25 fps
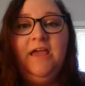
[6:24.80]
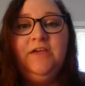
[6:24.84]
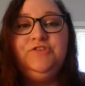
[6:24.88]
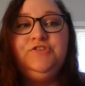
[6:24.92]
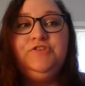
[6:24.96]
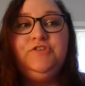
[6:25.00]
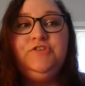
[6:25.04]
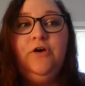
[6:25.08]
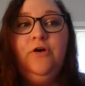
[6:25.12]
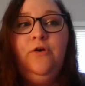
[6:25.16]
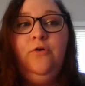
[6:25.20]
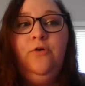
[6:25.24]

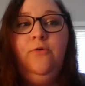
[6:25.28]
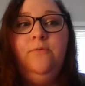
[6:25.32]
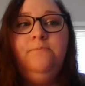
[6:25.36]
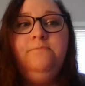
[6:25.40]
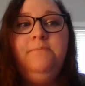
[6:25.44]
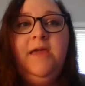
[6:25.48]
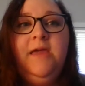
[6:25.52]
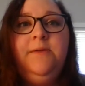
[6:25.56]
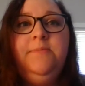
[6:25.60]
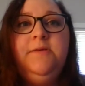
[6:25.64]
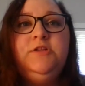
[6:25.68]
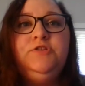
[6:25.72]
So
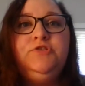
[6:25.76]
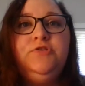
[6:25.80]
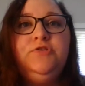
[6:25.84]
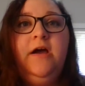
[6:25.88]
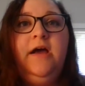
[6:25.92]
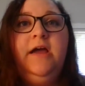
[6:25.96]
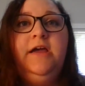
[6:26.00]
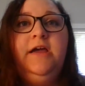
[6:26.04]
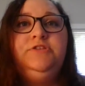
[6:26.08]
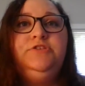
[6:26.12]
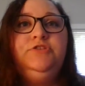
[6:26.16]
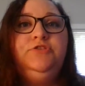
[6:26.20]
maybe
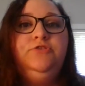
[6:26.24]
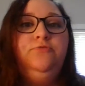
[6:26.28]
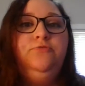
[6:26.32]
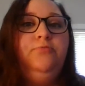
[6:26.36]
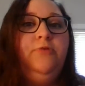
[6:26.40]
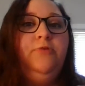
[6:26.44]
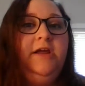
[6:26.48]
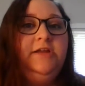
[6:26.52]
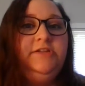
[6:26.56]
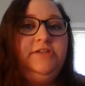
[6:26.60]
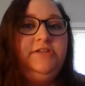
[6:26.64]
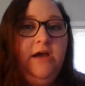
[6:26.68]
try to
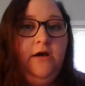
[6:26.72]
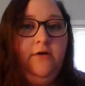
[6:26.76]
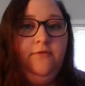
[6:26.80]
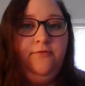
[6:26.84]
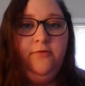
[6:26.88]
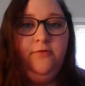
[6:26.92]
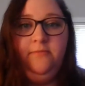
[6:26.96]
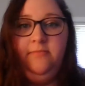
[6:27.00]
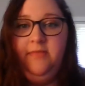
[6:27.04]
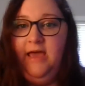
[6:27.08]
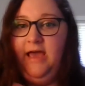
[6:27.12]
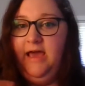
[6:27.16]
branch
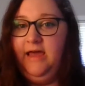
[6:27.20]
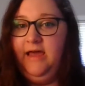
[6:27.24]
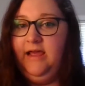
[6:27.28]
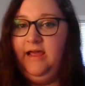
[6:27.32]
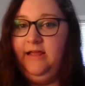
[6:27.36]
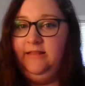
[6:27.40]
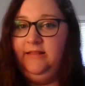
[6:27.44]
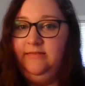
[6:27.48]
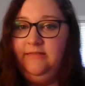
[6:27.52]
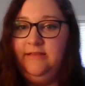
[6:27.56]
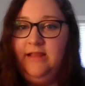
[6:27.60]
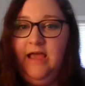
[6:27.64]
out from that.